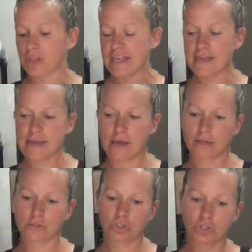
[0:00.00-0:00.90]

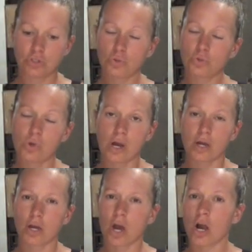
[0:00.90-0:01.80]
The two
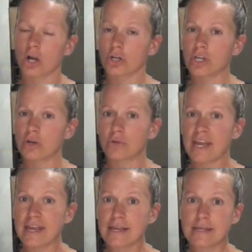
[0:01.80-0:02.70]
cardio
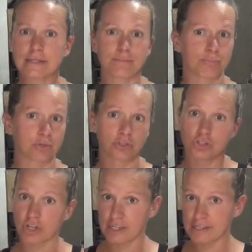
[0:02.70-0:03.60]
days,
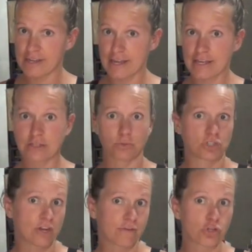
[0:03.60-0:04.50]
burst training days,
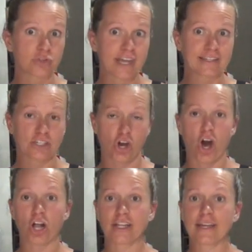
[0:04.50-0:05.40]
whichever you'd like to
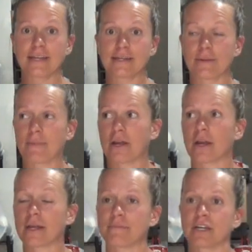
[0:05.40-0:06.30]
call it, an
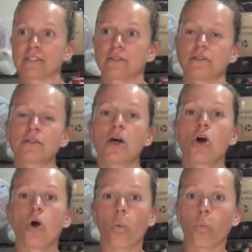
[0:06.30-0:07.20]
American muscle,
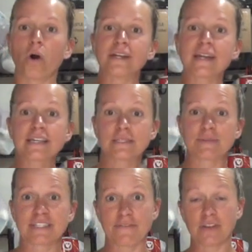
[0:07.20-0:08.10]
one day
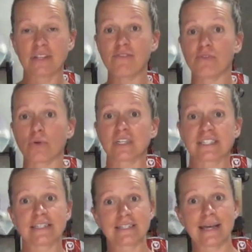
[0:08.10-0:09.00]
specifically
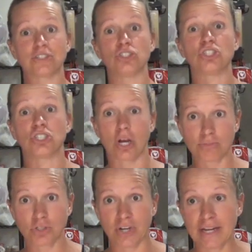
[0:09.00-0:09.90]
focuses on
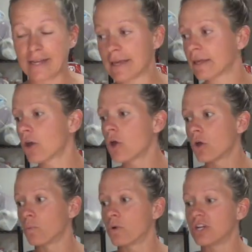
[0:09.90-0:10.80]
jump training,
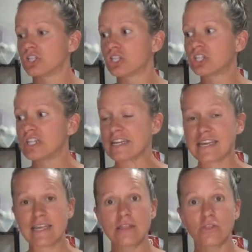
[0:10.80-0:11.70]
which
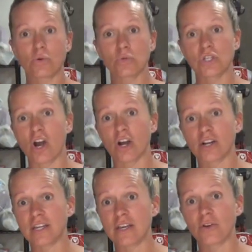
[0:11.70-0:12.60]
in those
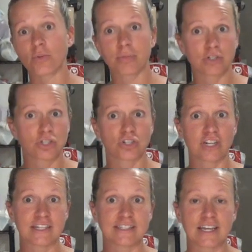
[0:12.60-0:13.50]
cardio burst
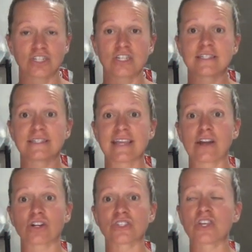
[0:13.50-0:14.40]
training sessions,
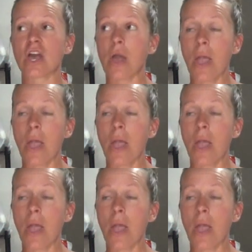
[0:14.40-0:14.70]
there's